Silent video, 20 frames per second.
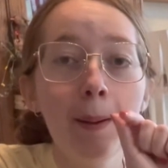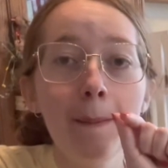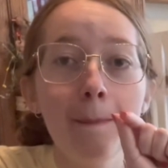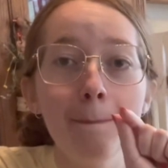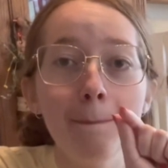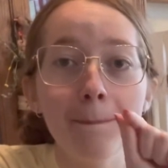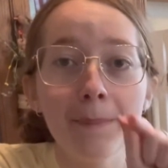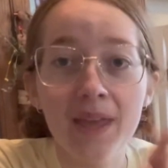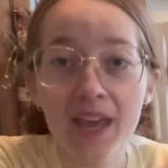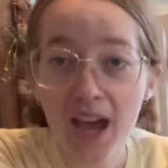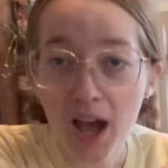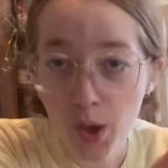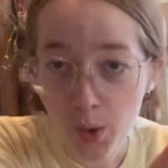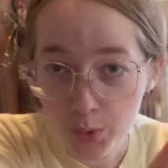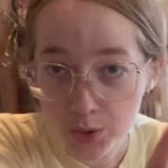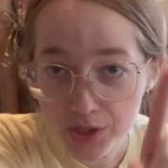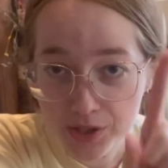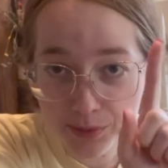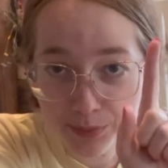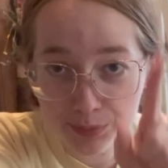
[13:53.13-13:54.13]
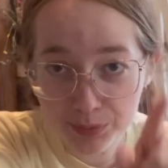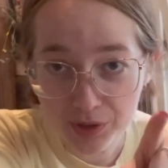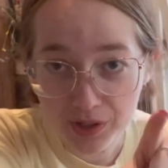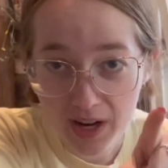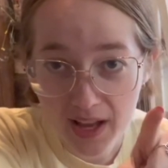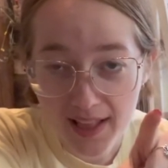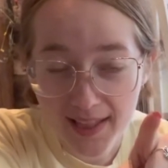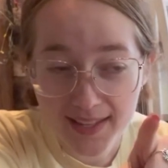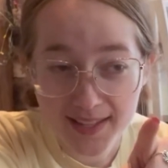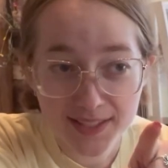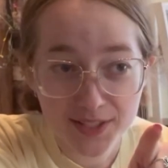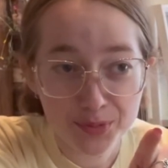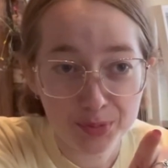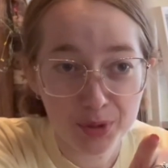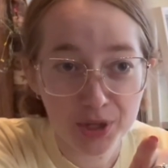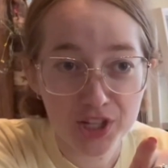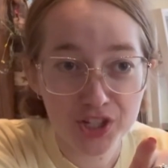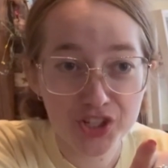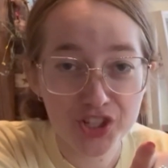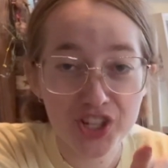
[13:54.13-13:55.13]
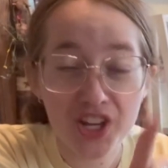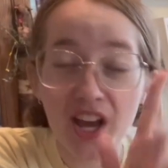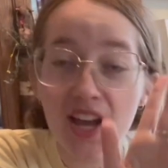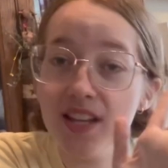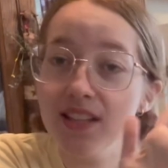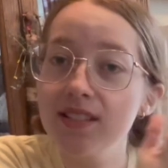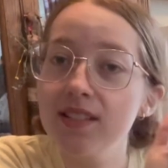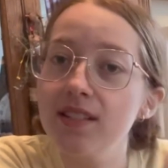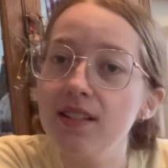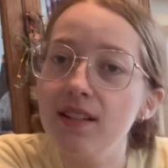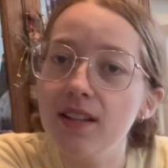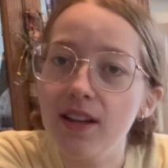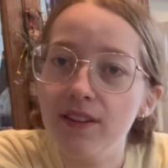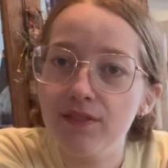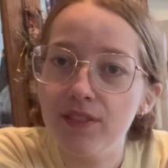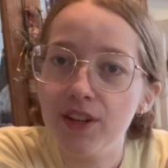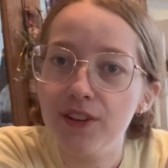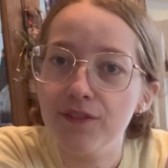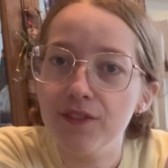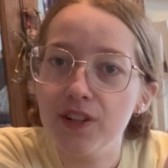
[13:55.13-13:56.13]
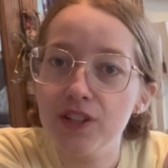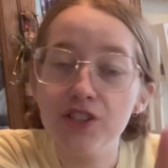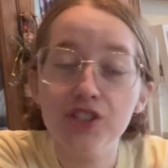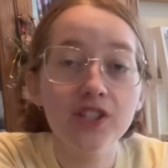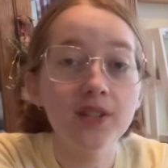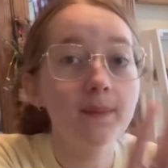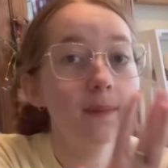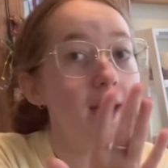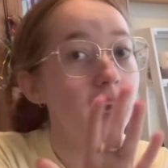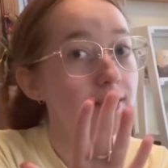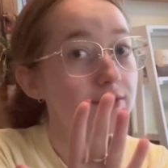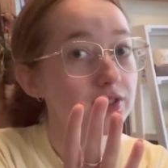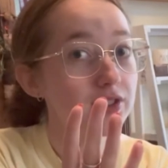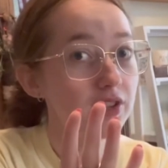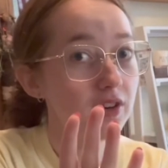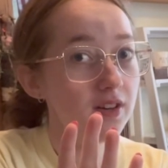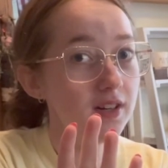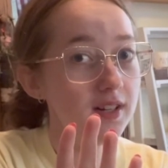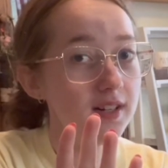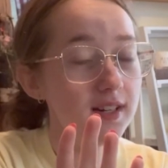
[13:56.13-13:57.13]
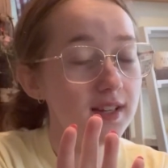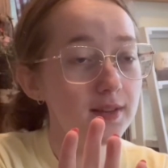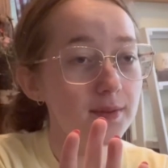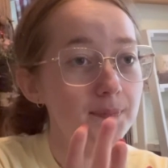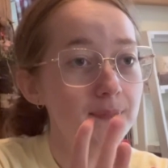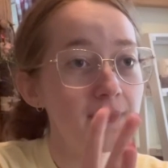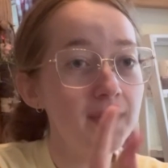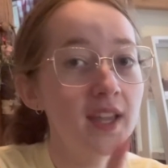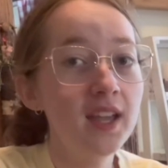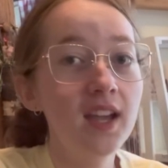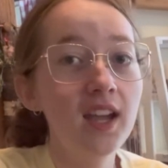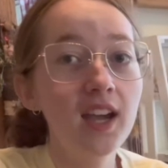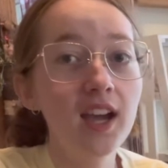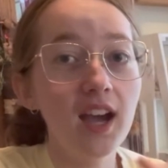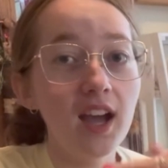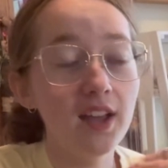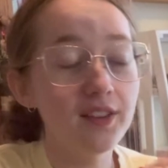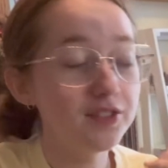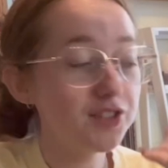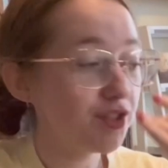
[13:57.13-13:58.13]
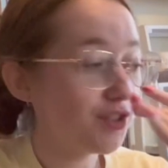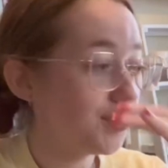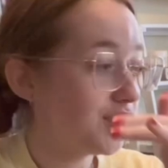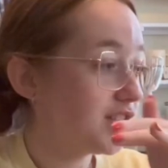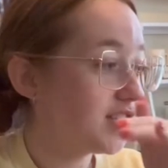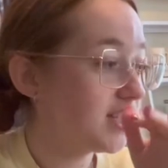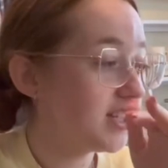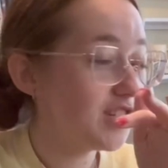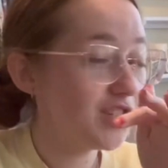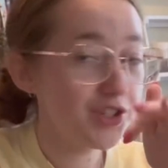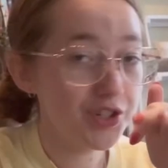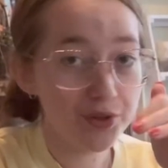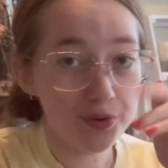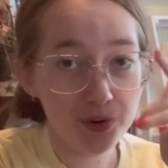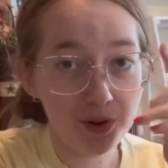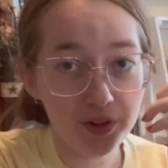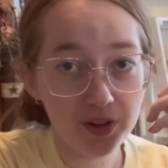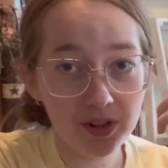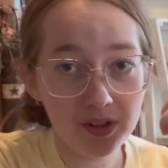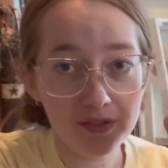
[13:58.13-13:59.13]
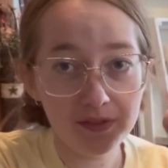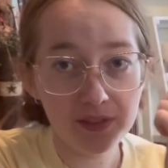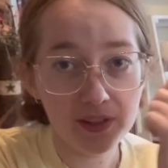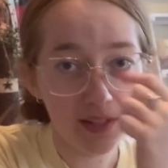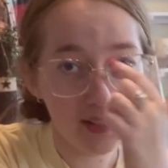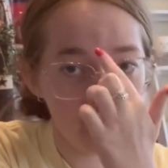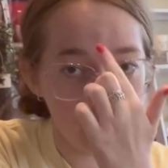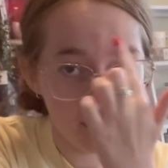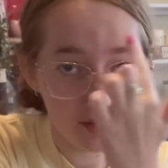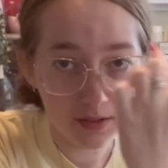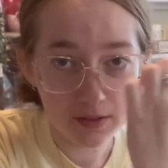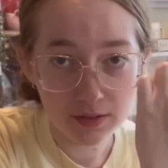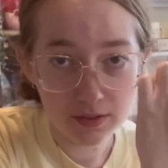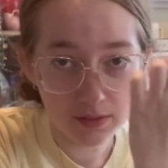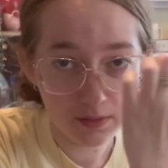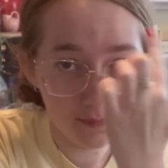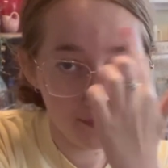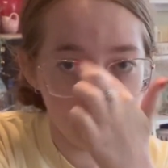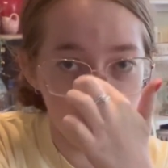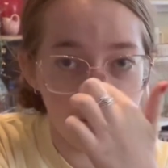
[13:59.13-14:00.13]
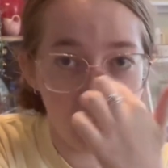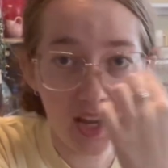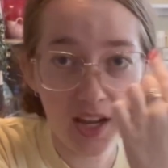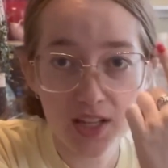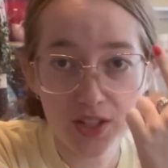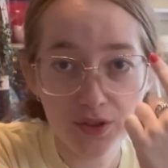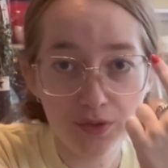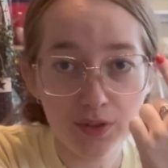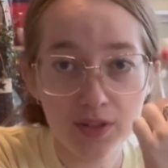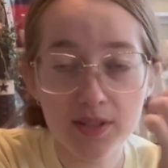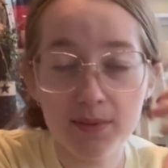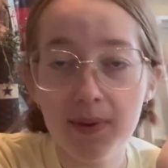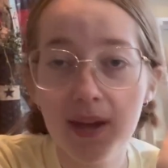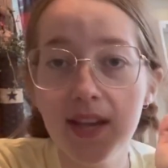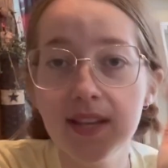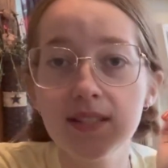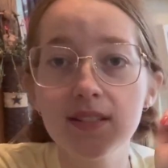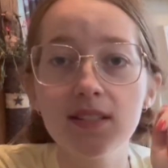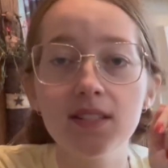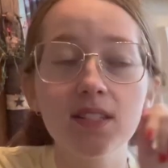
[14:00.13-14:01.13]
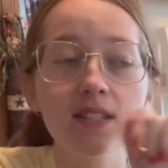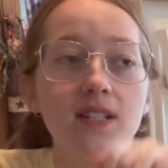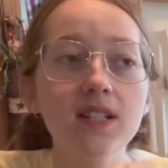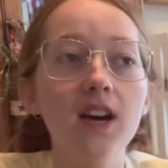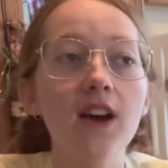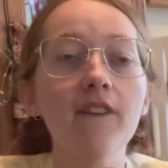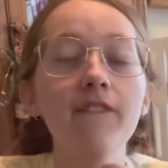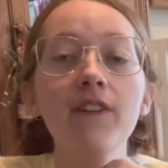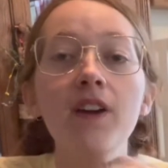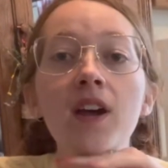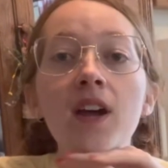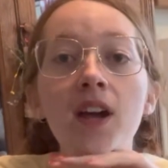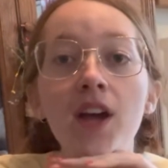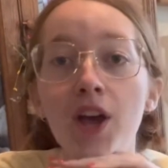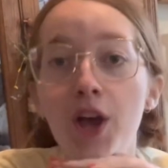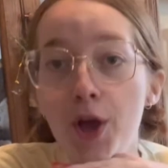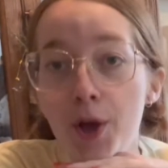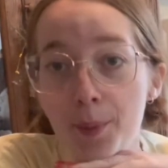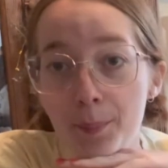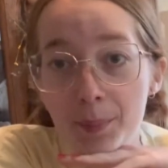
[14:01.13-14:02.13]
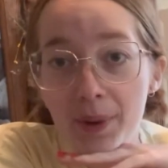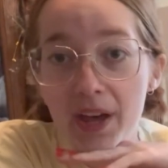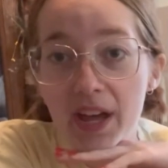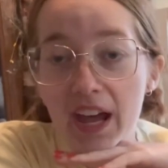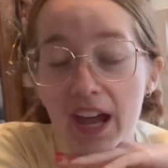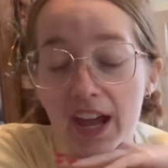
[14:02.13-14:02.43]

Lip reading: Meows Morales plushie. I still have not finished him. I've started him. I've started stitching on all of like the little lines for his mask and stuff, but I